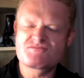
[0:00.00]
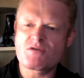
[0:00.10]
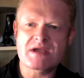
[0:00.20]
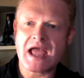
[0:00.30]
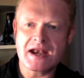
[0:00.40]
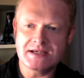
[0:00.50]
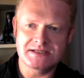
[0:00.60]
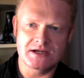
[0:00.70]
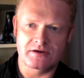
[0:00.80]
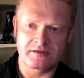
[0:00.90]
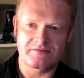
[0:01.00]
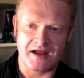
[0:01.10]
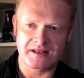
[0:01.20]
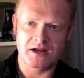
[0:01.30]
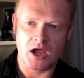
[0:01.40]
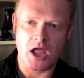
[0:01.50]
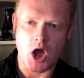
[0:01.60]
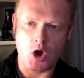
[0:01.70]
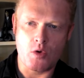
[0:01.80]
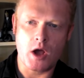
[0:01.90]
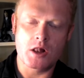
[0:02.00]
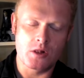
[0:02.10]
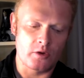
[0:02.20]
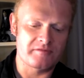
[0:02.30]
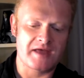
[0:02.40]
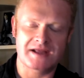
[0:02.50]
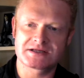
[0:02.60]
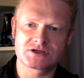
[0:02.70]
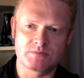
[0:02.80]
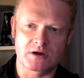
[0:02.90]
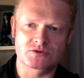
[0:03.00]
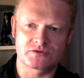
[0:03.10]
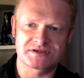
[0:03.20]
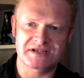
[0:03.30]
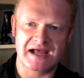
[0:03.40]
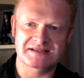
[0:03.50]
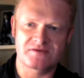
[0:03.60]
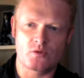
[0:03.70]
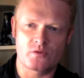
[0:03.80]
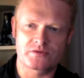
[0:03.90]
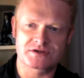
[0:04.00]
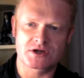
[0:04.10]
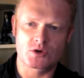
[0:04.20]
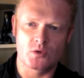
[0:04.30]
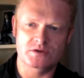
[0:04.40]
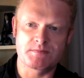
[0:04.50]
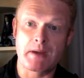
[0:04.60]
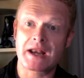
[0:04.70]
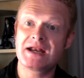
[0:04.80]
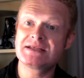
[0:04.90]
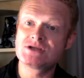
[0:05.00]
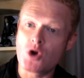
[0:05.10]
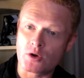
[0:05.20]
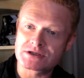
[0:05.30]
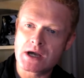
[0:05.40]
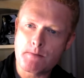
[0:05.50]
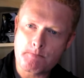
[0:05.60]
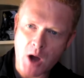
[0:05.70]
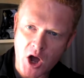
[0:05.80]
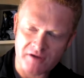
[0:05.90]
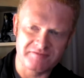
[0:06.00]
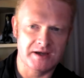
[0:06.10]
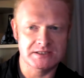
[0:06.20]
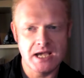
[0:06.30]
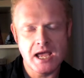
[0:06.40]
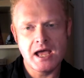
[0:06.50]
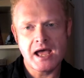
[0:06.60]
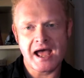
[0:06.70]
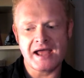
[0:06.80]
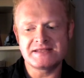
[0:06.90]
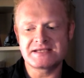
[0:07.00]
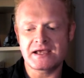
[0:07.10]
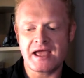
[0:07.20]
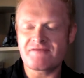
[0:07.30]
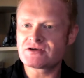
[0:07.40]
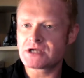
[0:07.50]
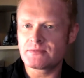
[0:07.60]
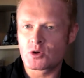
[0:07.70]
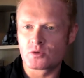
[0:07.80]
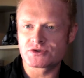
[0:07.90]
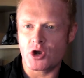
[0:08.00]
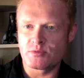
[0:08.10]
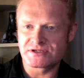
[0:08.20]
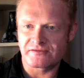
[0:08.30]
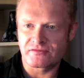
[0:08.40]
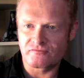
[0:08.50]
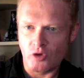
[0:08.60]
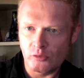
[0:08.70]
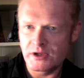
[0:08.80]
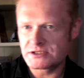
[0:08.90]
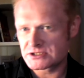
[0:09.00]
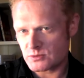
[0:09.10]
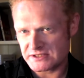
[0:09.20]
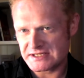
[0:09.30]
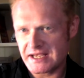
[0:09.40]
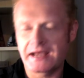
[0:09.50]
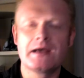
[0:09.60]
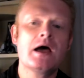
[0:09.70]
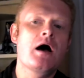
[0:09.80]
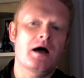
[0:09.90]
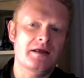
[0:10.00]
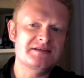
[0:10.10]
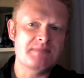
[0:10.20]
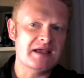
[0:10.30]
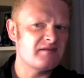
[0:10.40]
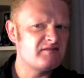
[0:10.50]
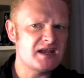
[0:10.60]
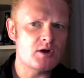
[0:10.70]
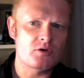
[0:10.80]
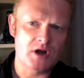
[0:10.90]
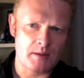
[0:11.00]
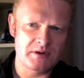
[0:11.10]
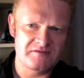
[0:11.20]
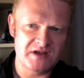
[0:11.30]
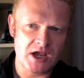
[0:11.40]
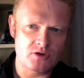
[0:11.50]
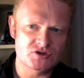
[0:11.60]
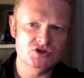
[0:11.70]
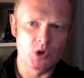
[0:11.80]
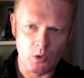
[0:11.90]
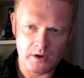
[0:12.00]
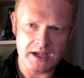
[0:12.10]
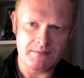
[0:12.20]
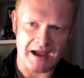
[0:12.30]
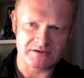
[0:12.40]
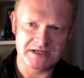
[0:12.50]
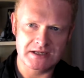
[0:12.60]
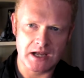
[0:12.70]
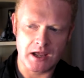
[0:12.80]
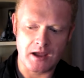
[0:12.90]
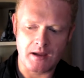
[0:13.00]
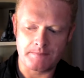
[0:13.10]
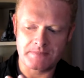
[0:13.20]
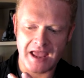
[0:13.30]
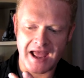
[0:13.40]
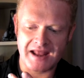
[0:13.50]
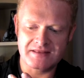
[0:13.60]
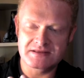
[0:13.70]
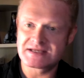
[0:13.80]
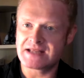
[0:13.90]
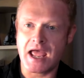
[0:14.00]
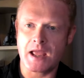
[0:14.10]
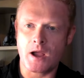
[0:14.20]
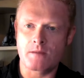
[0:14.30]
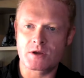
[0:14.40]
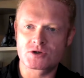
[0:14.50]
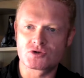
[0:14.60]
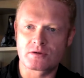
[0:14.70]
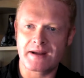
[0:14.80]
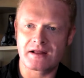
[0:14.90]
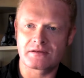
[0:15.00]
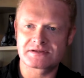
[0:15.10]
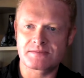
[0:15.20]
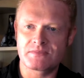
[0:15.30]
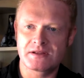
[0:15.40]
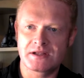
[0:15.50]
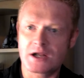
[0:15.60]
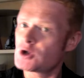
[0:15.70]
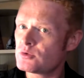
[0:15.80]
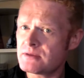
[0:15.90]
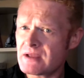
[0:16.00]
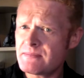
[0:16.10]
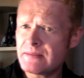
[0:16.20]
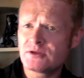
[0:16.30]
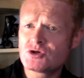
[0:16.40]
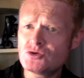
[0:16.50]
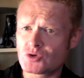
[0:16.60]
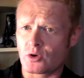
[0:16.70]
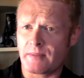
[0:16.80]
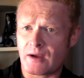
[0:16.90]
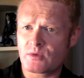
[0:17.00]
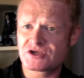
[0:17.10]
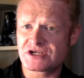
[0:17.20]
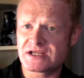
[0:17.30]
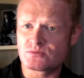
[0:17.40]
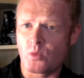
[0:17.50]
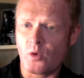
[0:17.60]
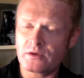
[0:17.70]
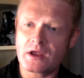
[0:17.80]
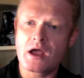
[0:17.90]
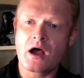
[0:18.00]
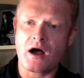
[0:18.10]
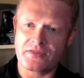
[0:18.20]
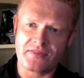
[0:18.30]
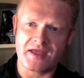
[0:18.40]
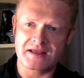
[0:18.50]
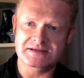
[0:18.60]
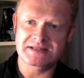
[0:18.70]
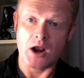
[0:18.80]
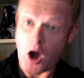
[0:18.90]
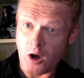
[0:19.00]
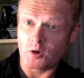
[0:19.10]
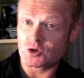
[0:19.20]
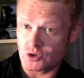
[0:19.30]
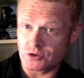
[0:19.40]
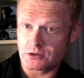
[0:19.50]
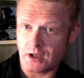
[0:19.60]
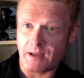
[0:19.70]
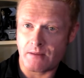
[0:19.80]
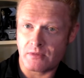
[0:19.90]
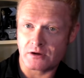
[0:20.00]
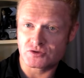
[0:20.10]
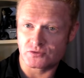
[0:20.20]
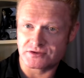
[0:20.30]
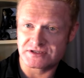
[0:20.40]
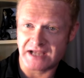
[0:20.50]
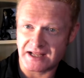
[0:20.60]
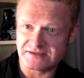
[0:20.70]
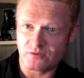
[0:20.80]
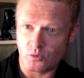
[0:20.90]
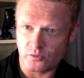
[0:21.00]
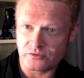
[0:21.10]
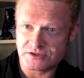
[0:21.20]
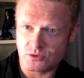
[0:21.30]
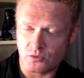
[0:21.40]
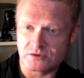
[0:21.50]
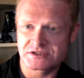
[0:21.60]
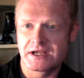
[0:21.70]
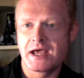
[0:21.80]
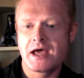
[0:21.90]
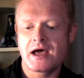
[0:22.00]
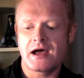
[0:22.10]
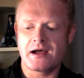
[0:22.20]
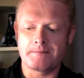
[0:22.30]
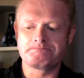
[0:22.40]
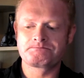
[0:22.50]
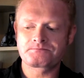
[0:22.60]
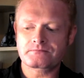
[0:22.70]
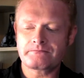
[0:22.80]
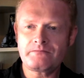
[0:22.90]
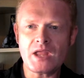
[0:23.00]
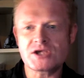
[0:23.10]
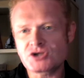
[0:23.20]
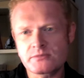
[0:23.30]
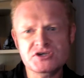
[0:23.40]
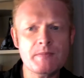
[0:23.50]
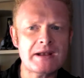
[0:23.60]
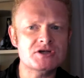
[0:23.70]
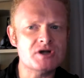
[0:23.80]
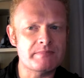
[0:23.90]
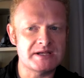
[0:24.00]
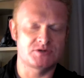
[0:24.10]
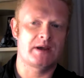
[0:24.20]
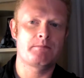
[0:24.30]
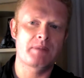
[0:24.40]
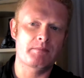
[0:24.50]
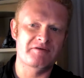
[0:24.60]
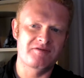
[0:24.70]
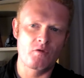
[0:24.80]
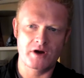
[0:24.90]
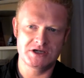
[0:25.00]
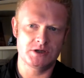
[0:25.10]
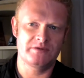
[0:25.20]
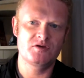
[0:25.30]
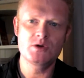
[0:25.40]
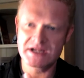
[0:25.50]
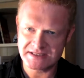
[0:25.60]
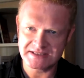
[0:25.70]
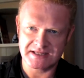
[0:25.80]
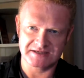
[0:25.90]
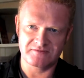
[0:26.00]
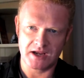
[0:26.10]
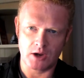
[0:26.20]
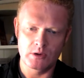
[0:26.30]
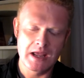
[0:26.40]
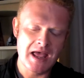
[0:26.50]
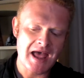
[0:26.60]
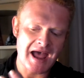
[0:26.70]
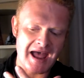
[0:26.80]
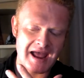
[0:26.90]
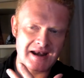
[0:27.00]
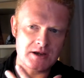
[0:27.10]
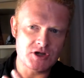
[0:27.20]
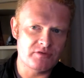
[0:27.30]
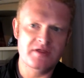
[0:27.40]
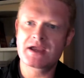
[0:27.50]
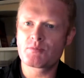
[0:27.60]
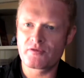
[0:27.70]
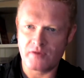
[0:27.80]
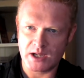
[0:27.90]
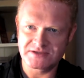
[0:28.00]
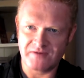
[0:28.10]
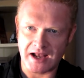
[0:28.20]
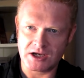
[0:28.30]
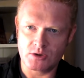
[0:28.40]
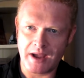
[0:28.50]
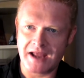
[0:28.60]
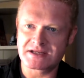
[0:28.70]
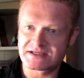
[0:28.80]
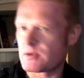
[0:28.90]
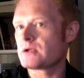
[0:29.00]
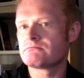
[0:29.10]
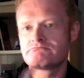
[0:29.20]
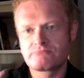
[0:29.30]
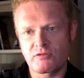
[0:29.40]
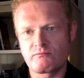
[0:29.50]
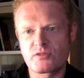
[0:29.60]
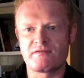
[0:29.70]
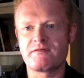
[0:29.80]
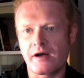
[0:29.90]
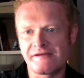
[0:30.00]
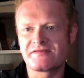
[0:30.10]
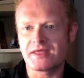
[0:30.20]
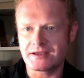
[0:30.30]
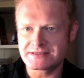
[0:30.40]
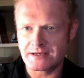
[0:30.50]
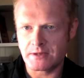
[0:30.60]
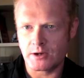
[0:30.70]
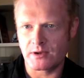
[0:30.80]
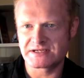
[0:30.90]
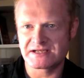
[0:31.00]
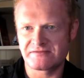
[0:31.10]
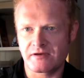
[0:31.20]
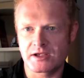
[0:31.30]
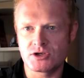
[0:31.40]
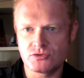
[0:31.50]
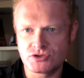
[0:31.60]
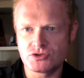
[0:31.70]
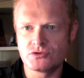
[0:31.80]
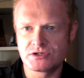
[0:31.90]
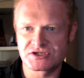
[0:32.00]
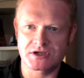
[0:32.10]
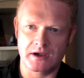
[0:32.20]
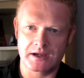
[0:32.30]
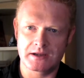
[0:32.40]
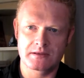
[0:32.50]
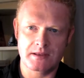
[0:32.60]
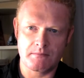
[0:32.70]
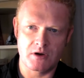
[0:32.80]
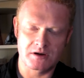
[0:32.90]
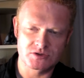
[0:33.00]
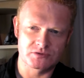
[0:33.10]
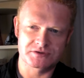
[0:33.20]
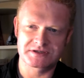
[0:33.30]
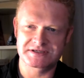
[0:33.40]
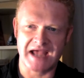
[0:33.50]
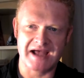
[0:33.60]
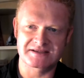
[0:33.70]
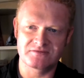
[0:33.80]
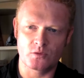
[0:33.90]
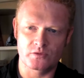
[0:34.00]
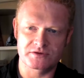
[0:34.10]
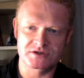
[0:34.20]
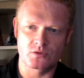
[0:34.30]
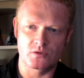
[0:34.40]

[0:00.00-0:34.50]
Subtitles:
don't make any secret of the fact that I owe a lot of that to Mark Dawson's Ads for Authors course, but it is not perfect. And every time the course opens up for enrollment, twice a year, I like to make a video or a couple of videos talking about it. And today I'm going to talk about something that I don't think many people do talk about, which is what are the things that aren't good about Mark Dawson's Ads for Authors course. So I'm just about to jump into it. But before I do, if you listen to this video and you think it provides value, and despite the five things that I'm going to identify, you do decide that Mark Dawson's Ads for Authors